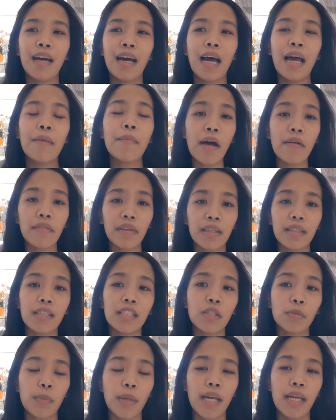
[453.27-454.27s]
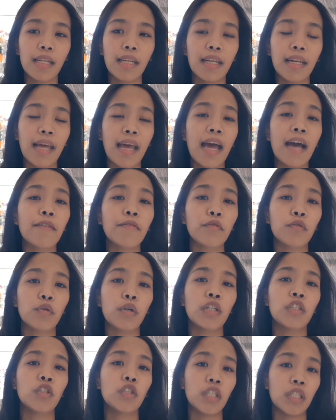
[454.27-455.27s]
I'm having this pain and I have to
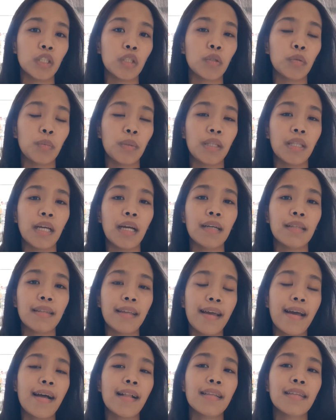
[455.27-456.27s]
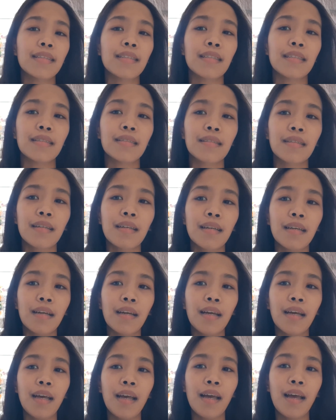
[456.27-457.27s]
adjust with that dialysis.
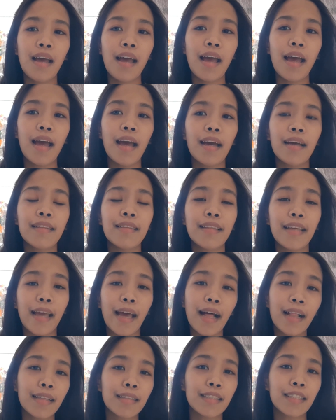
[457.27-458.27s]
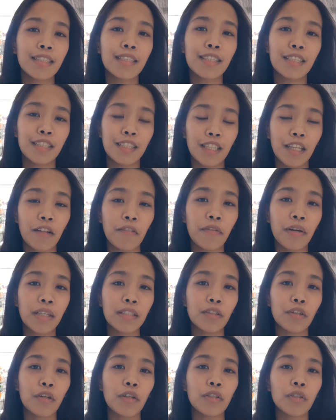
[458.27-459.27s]
And dialysis itself has
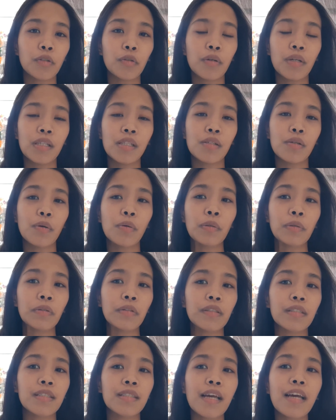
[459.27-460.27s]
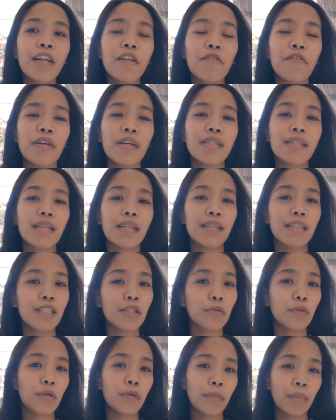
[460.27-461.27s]
also its own side effects, and these
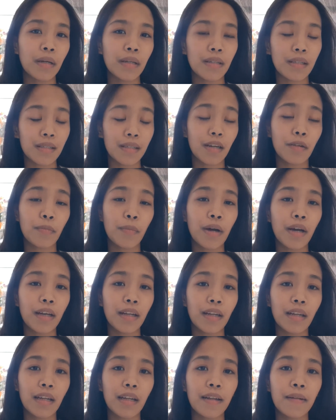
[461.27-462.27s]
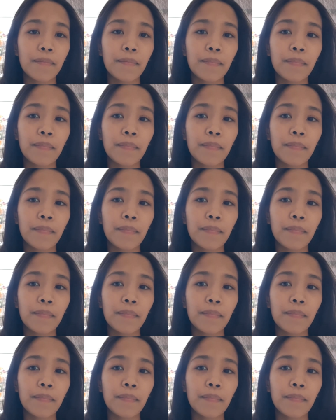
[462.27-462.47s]
are my